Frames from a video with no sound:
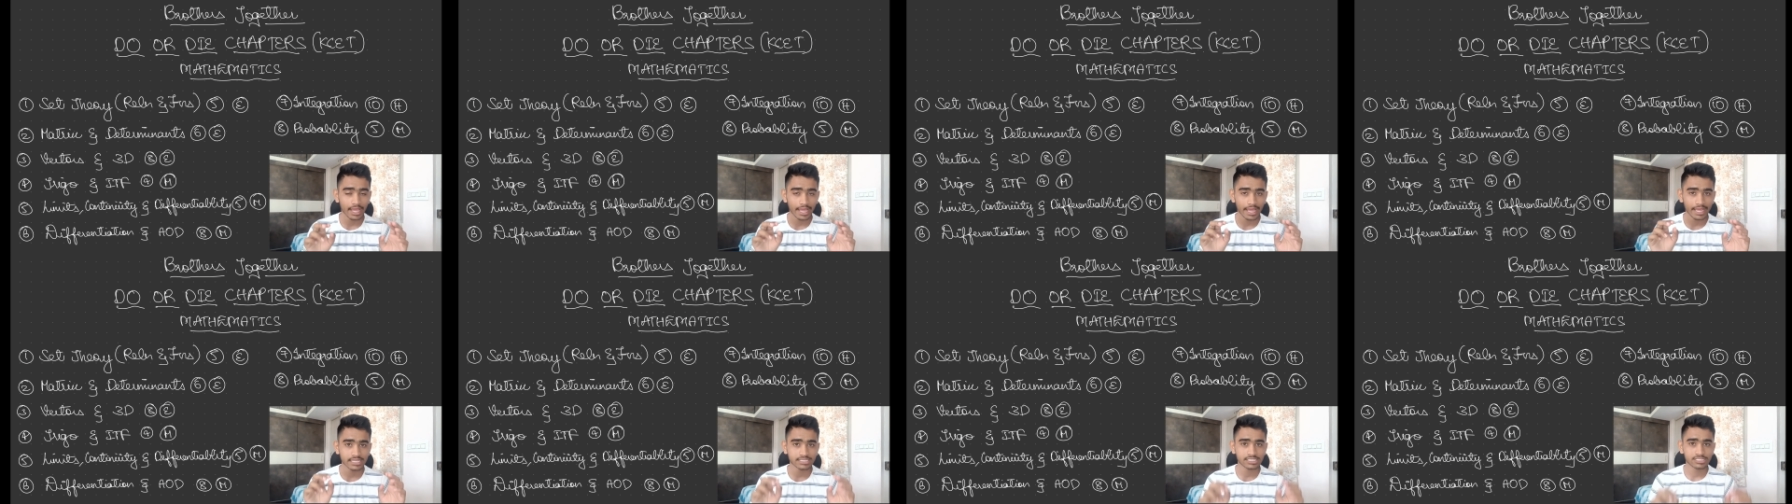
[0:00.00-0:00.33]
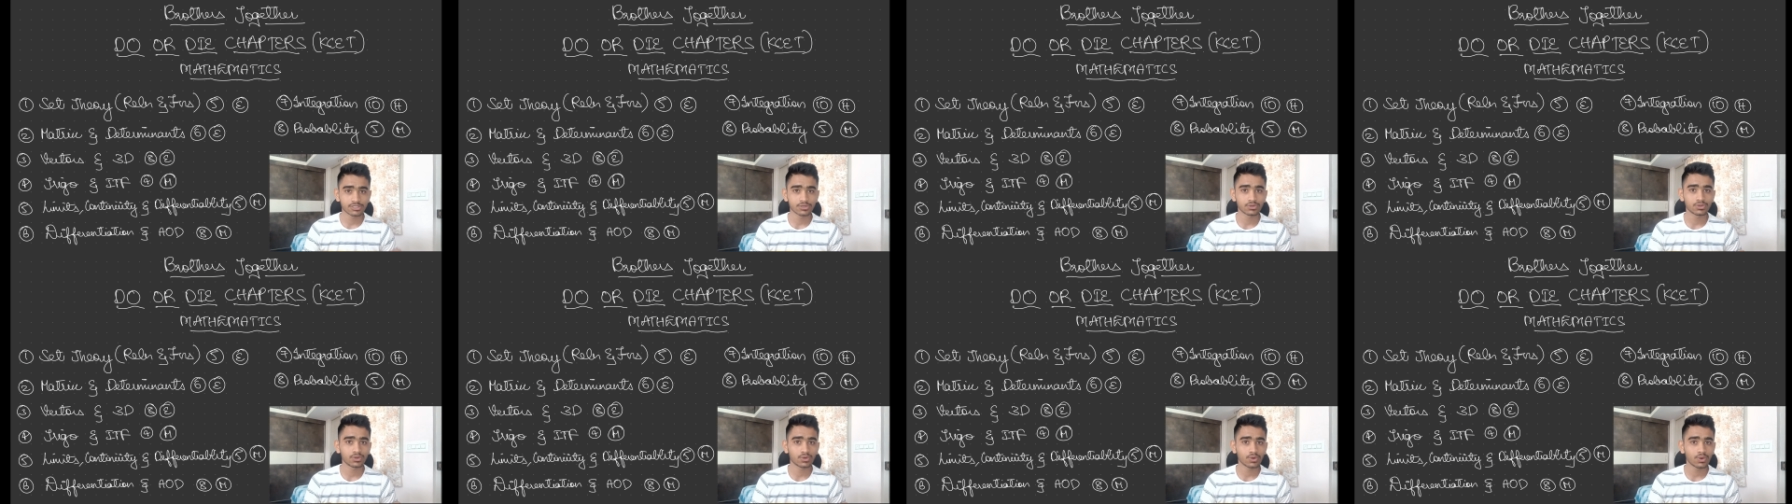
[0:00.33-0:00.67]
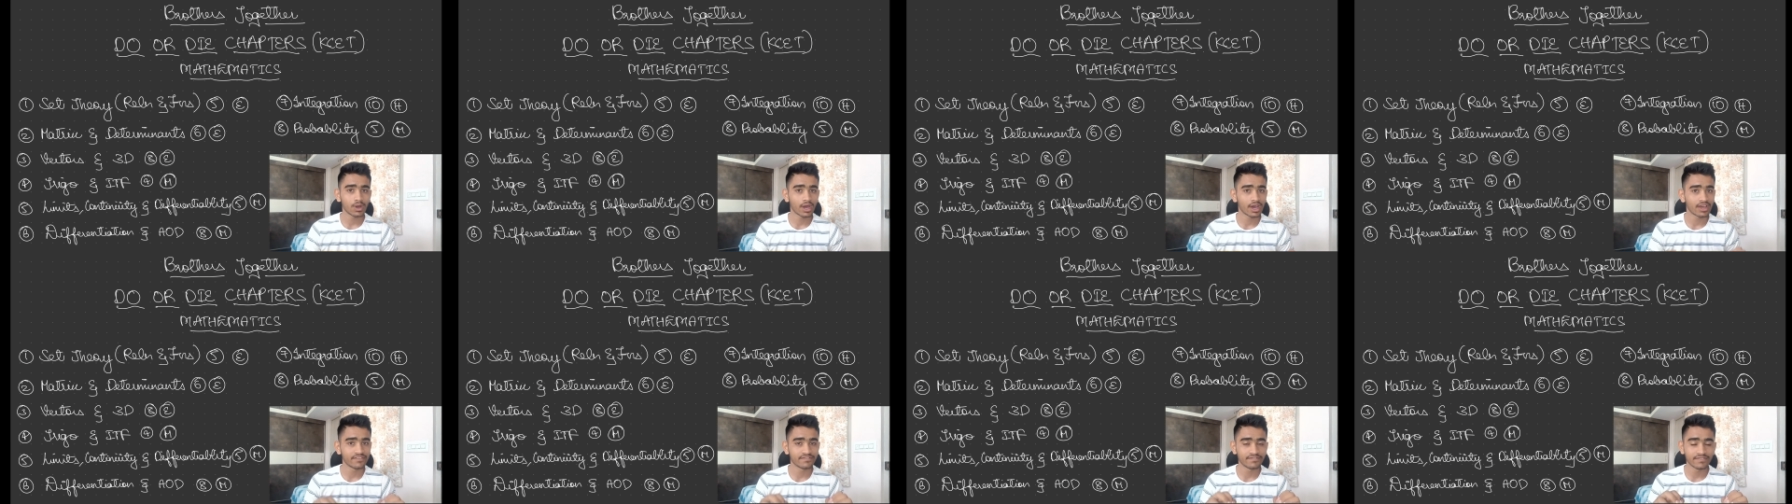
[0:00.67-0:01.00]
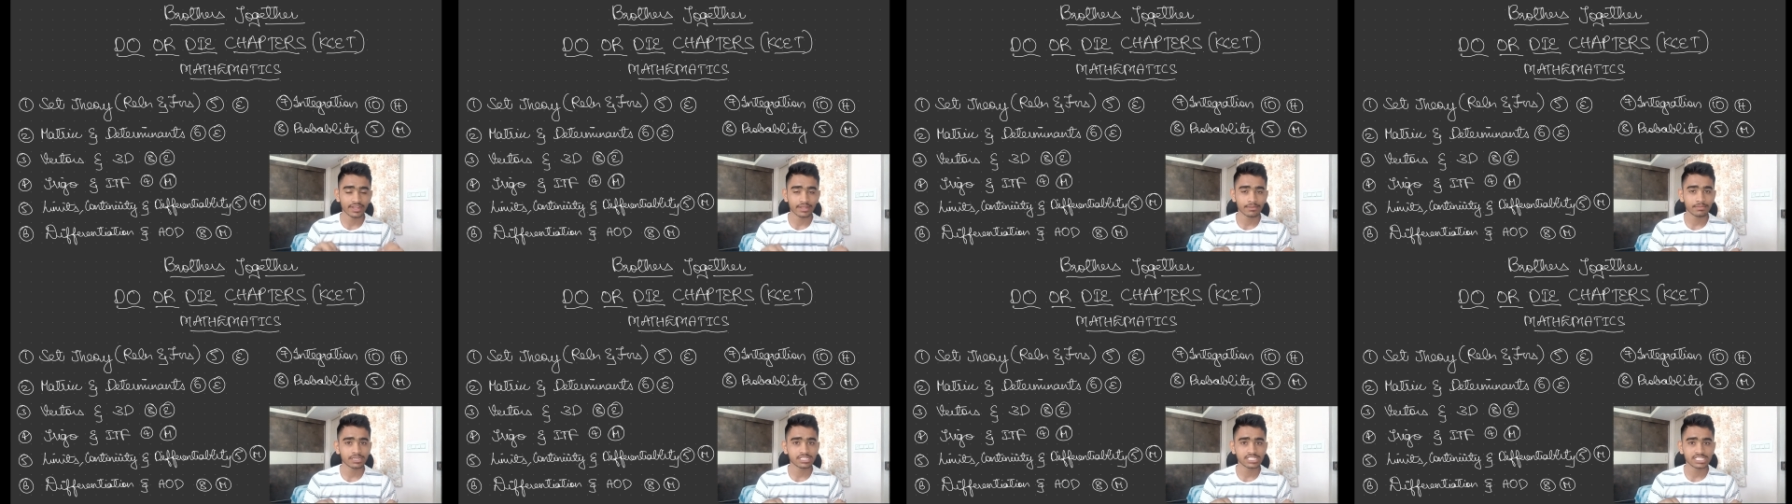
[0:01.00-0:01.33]
as you know are
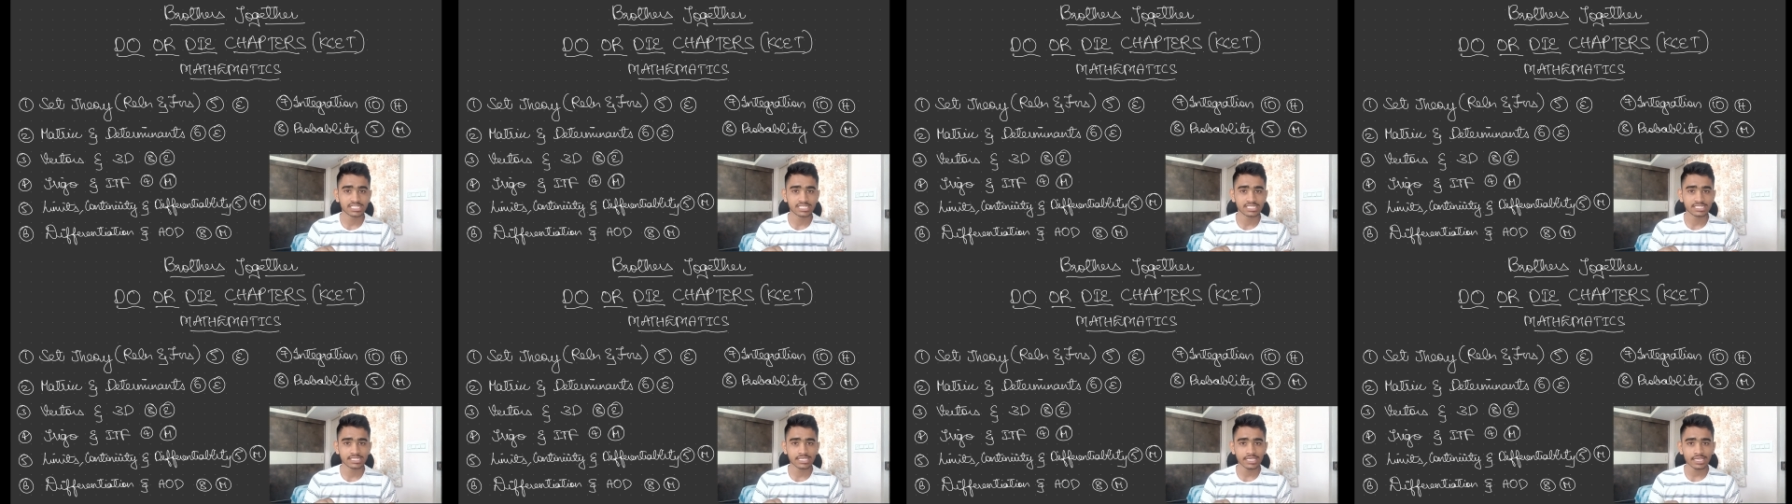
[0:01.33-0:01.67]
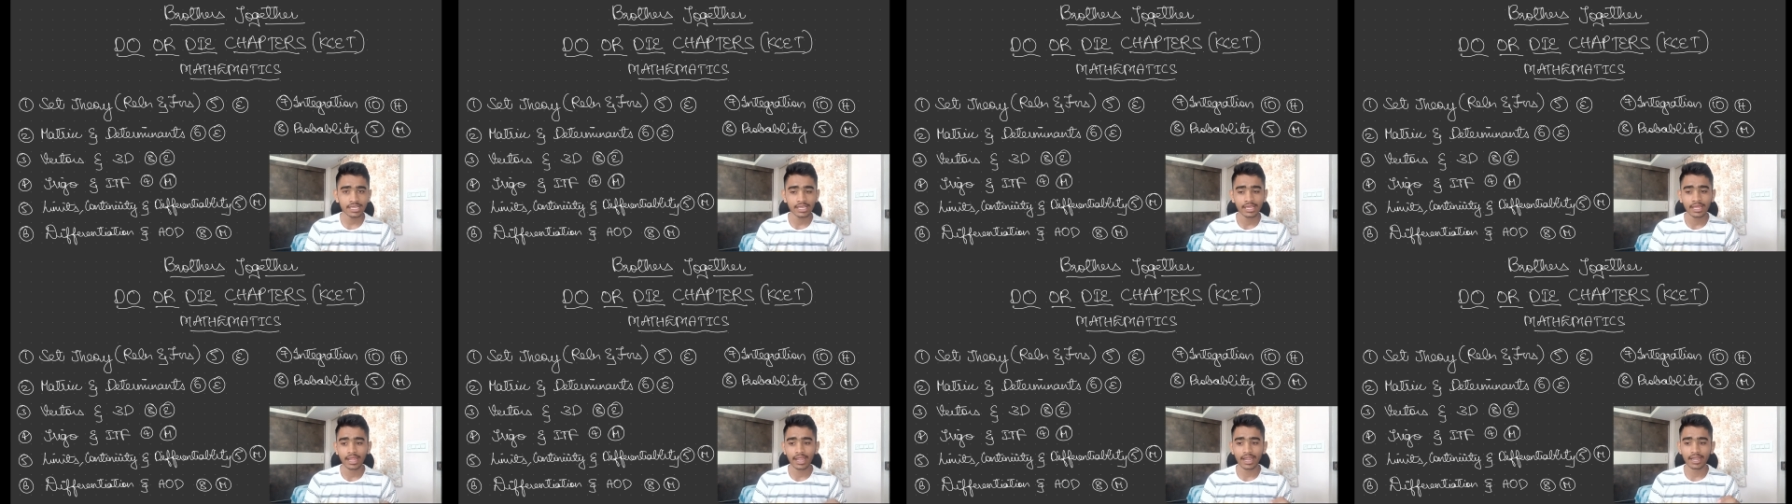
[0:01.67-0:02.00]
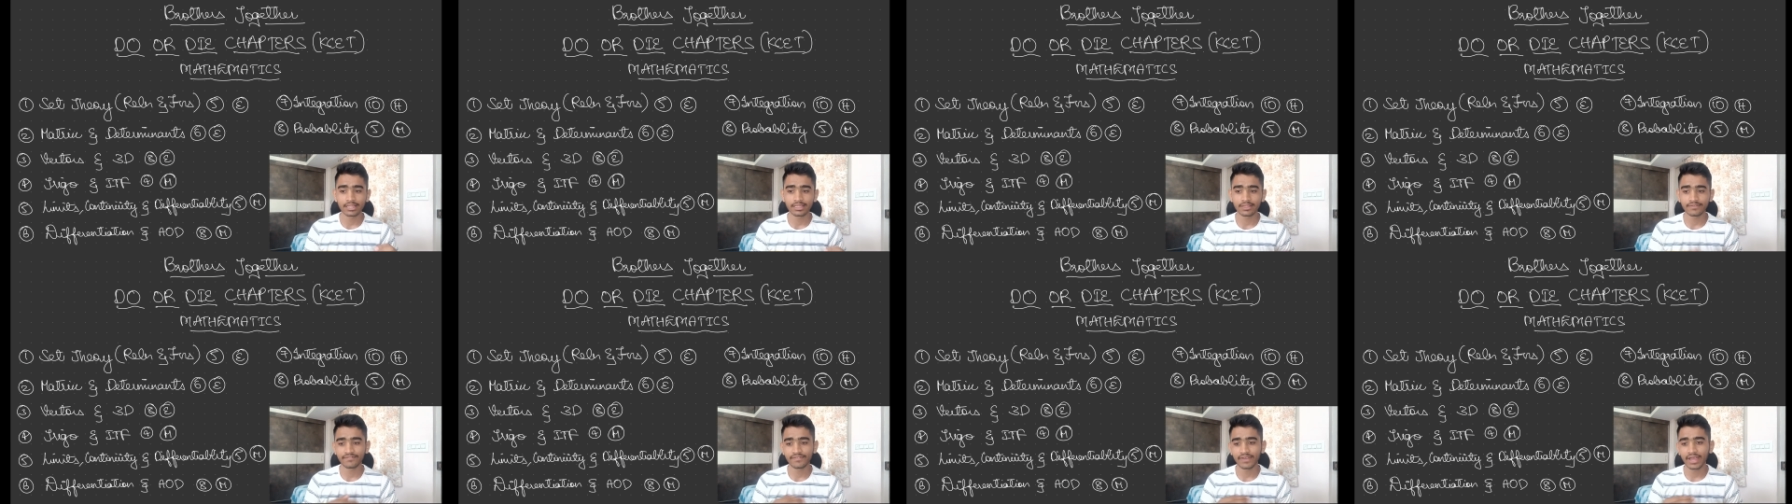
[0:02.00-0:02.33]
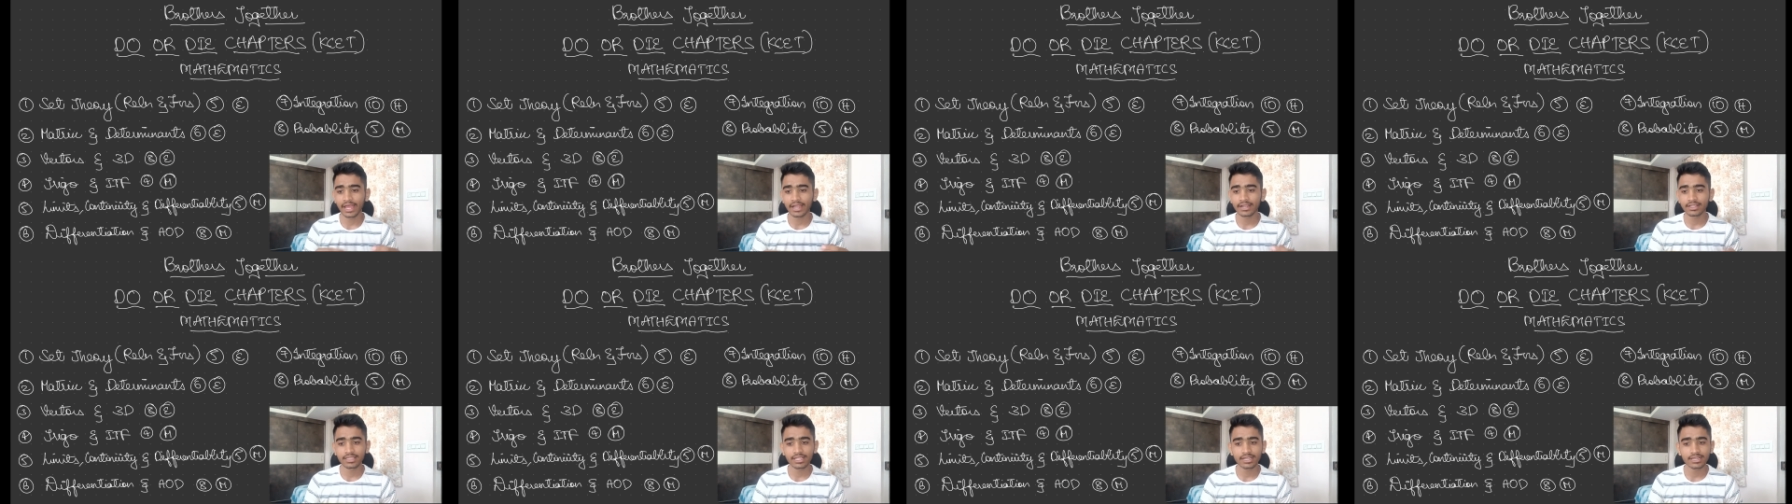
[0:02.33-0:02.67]
very much easy and the
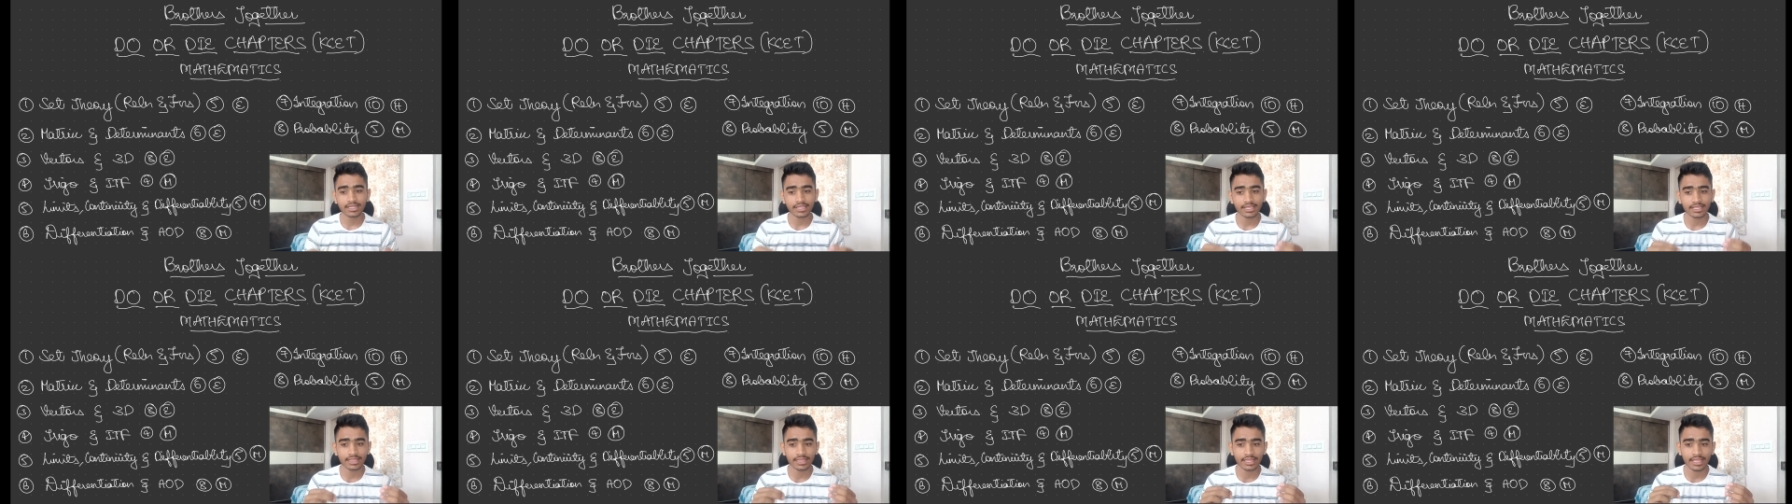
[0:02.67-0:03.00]
fact that